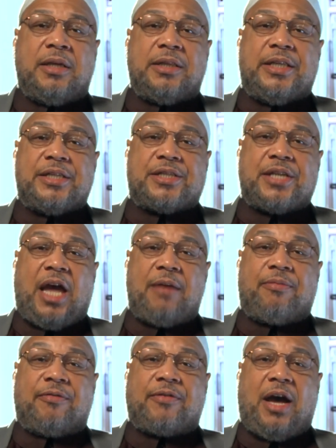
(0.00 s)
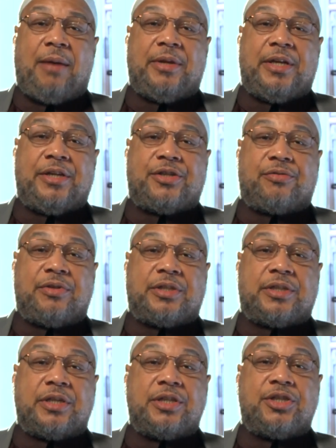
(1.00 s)
This type of common
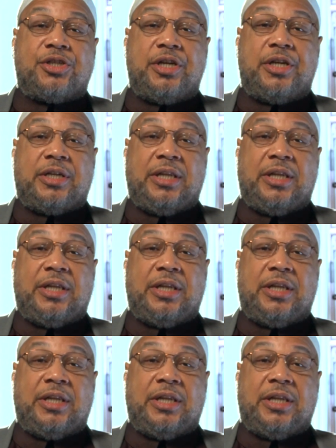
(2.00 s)
interest should